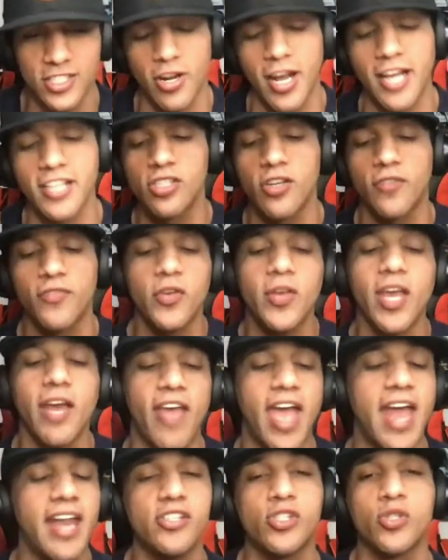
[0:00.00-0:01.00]
All right. So if you get
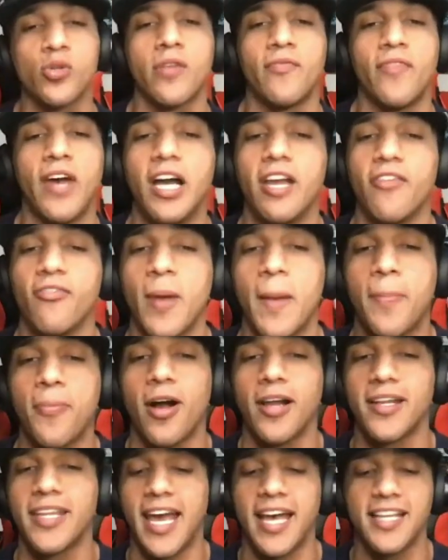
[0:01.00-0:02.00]
any sort of value from my
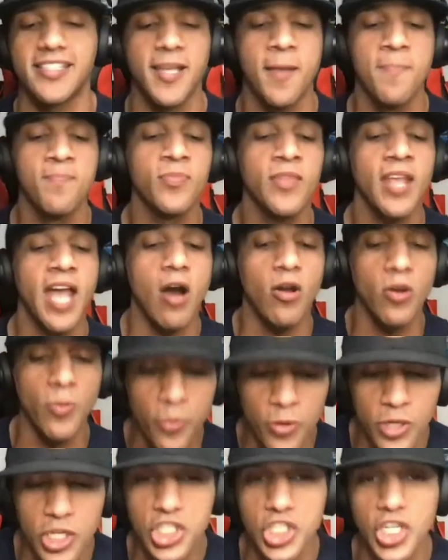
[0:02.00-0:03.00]
podcast, I would
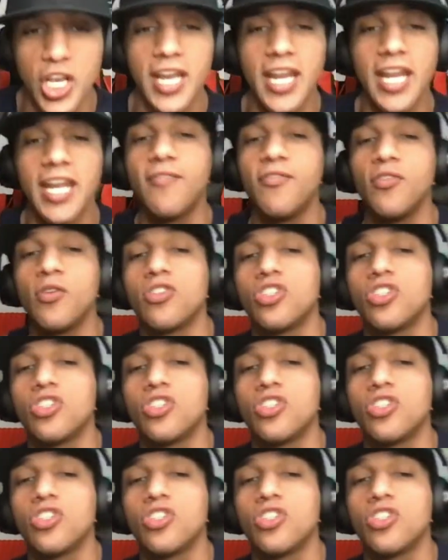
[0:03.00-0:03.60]
appreciate it if you could